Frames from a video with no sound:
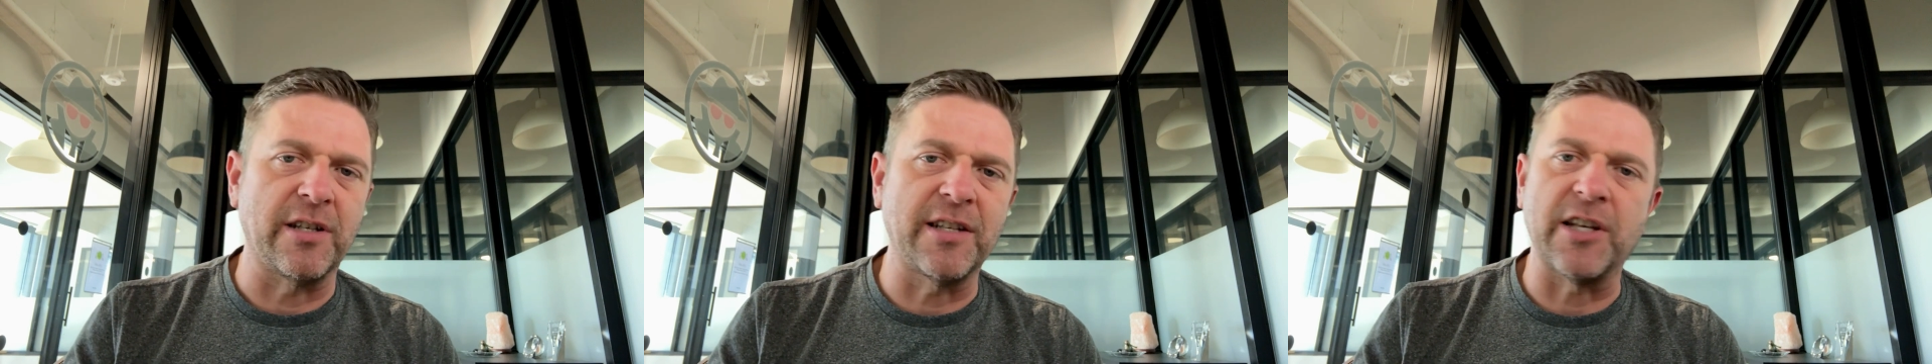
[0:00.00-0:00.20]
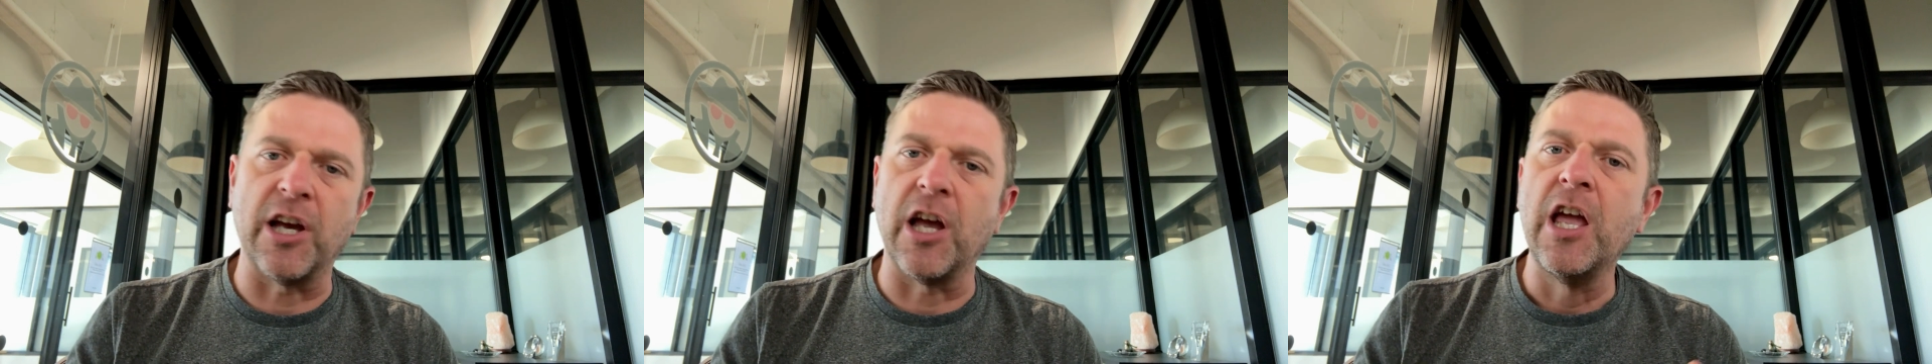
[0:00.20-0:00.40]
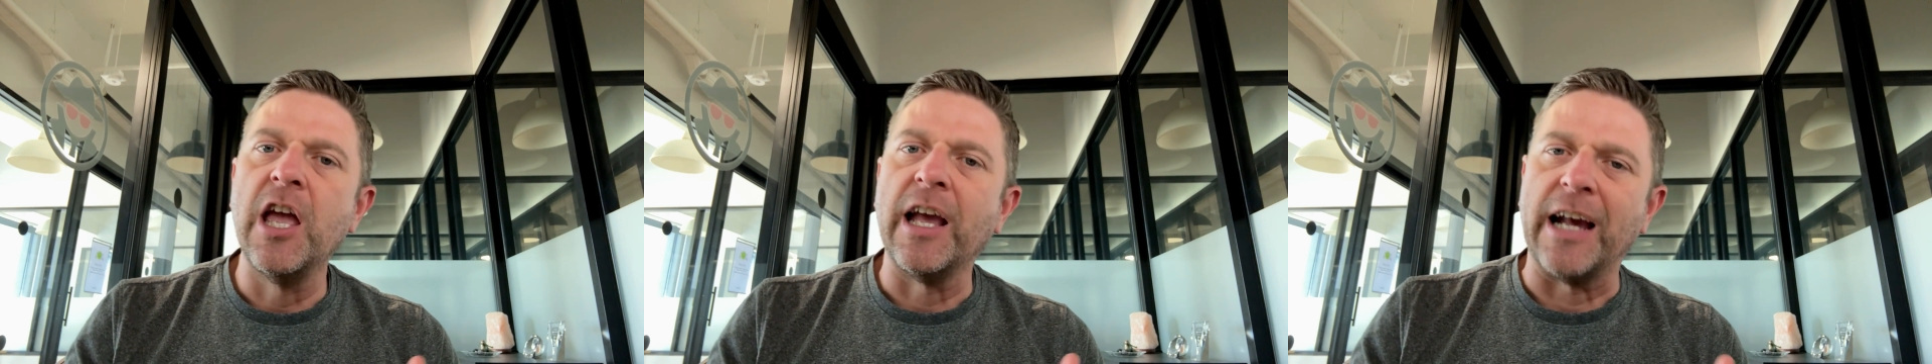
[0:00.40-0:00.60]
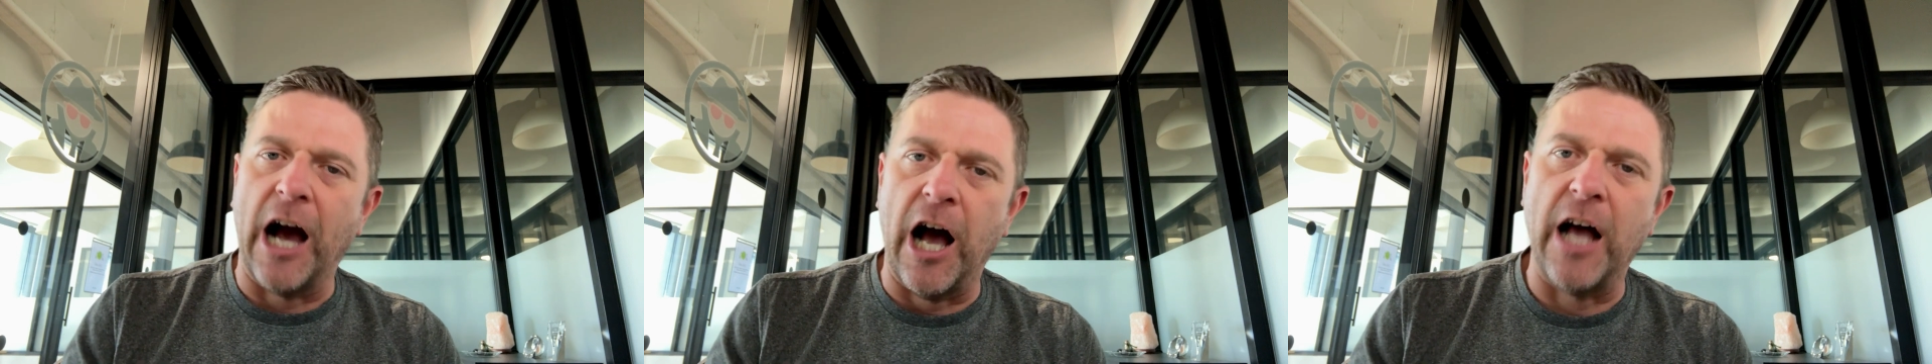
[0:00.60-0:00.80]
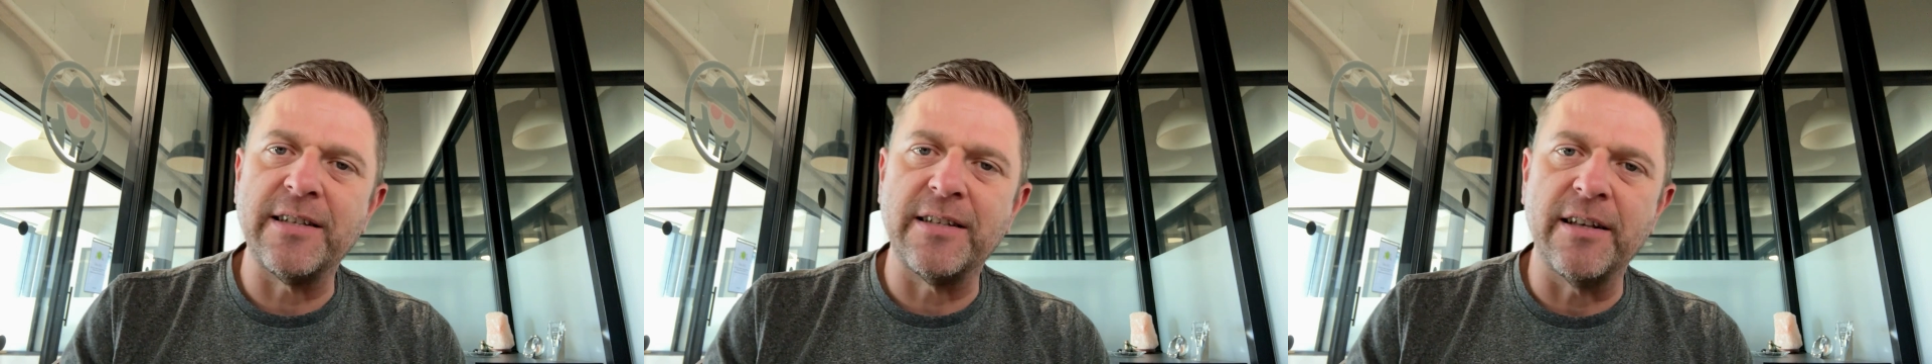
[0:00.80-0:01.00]
It's a
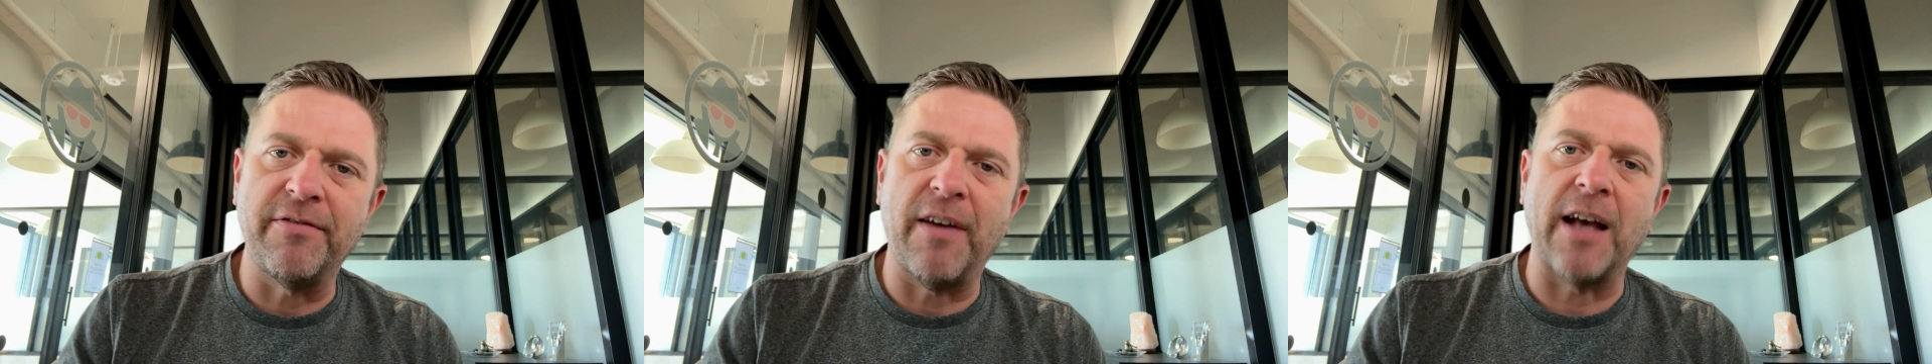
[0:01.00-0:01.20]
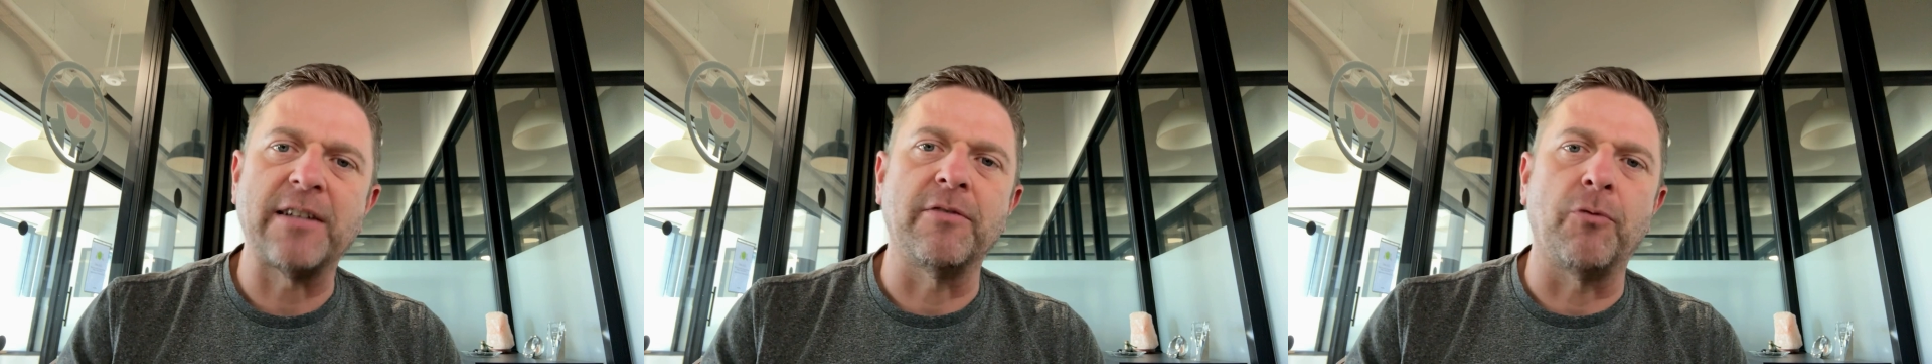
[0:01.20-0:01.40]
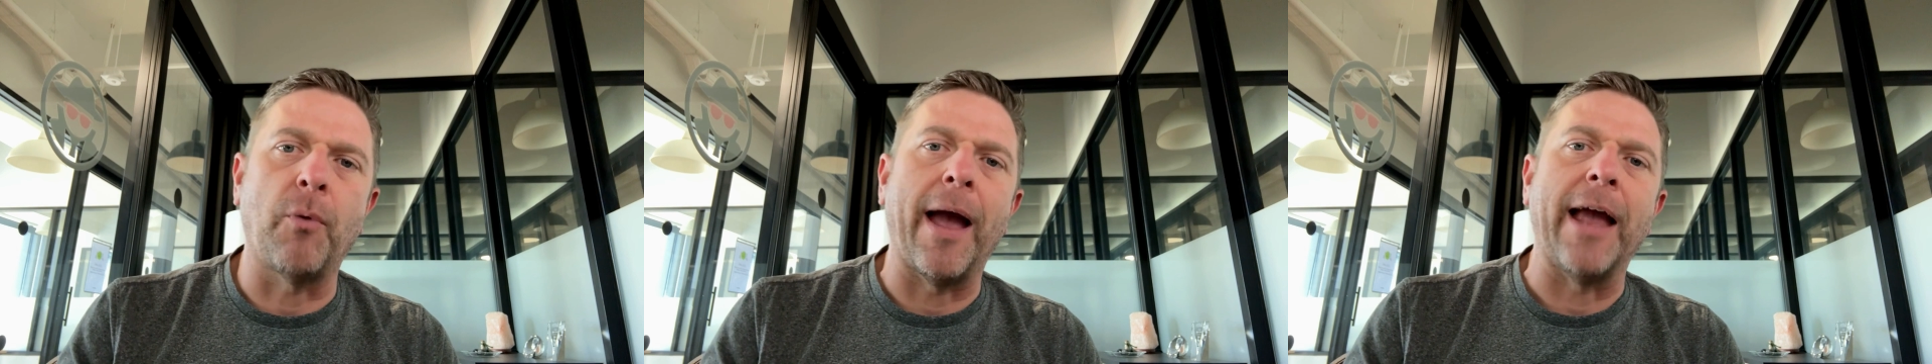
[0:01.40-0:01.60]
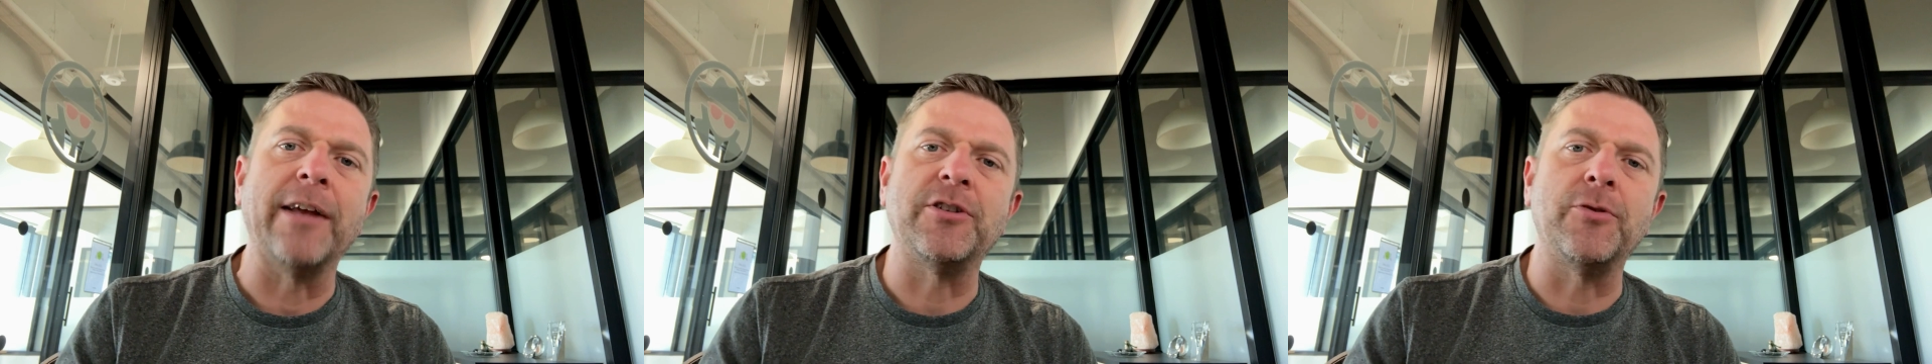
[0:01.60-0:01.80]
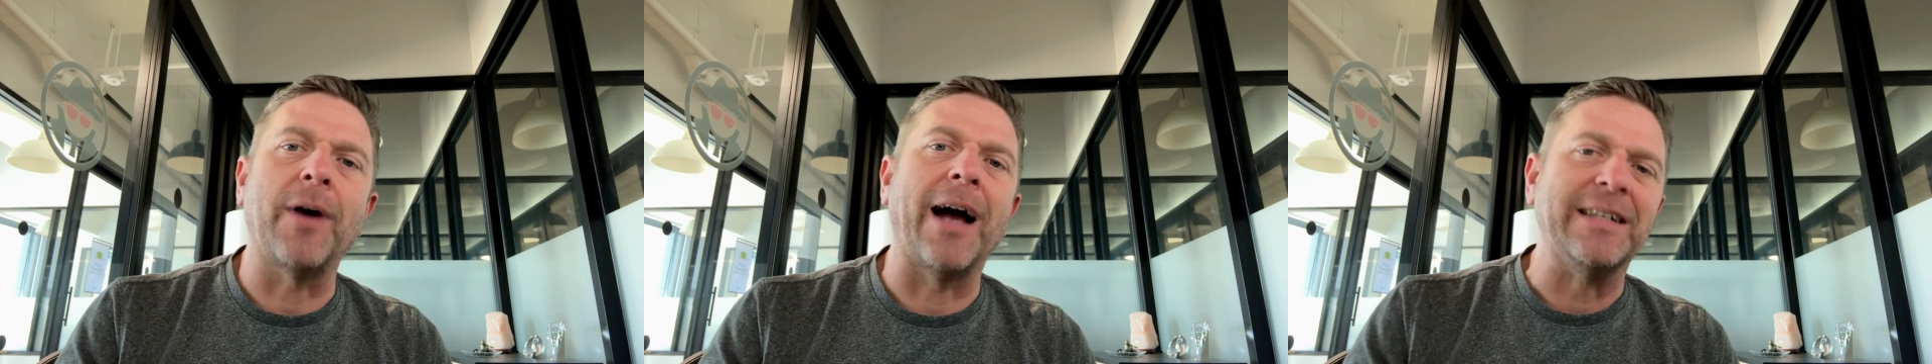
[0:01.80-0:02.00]
cost-effective way
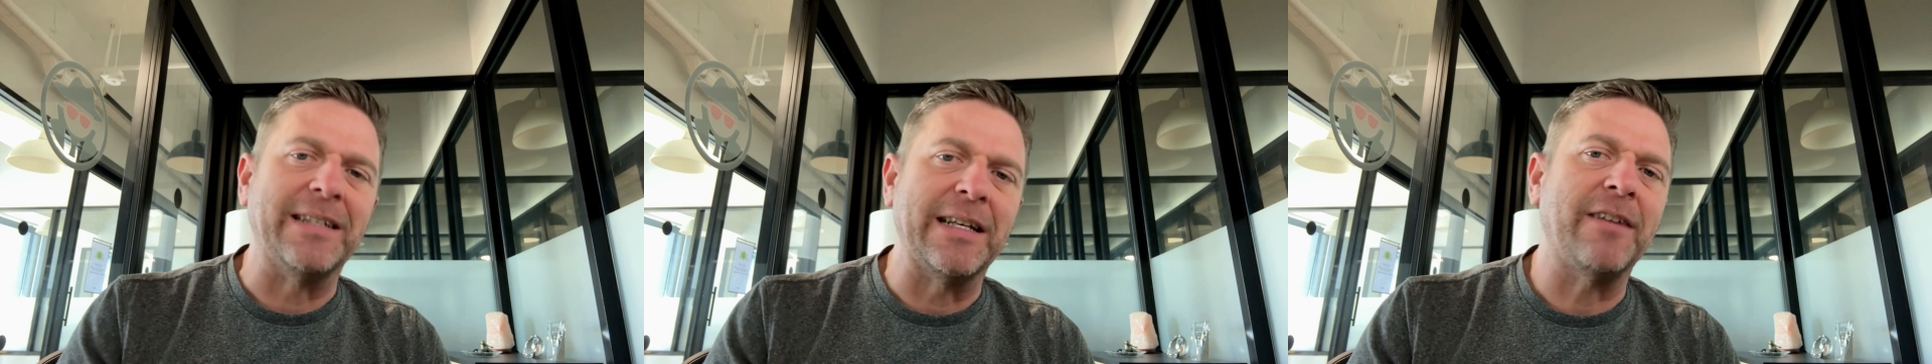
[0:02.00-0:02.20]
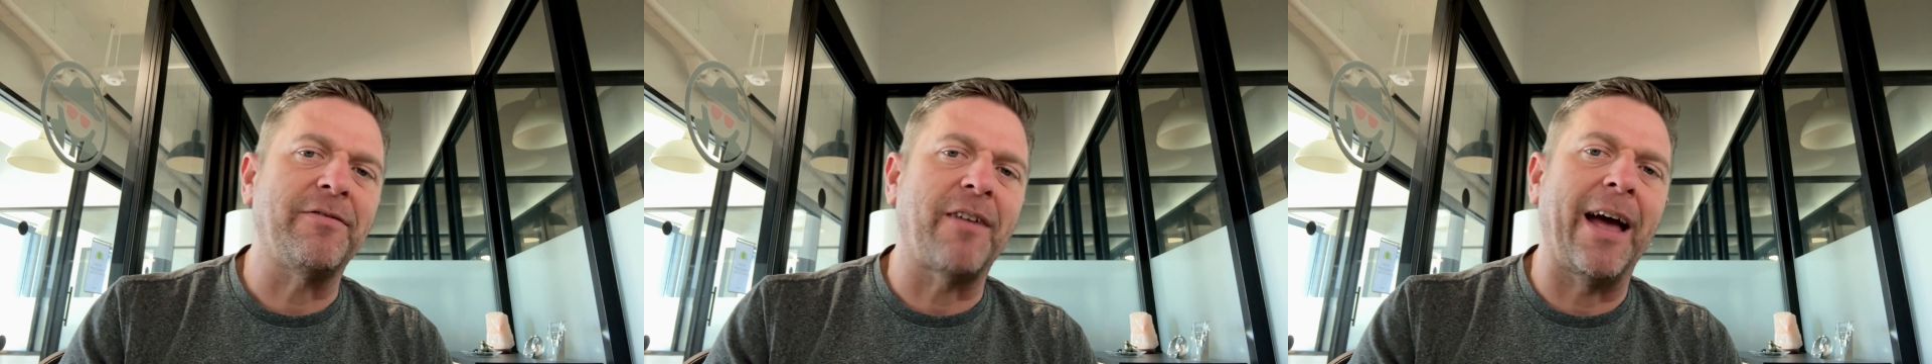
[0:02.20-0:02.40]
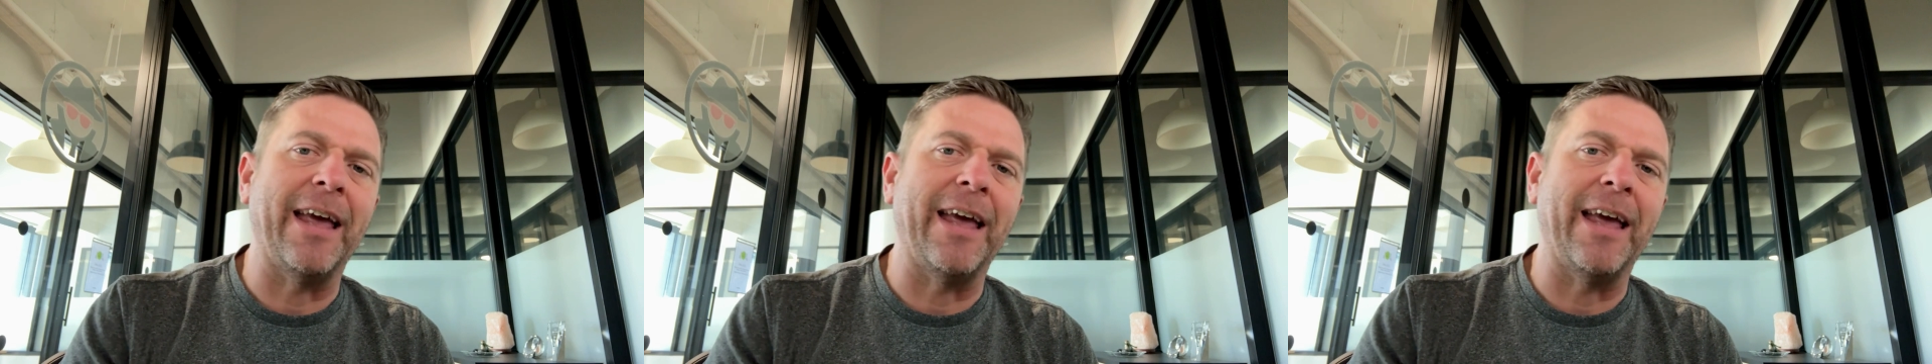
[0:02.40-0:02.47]
to identify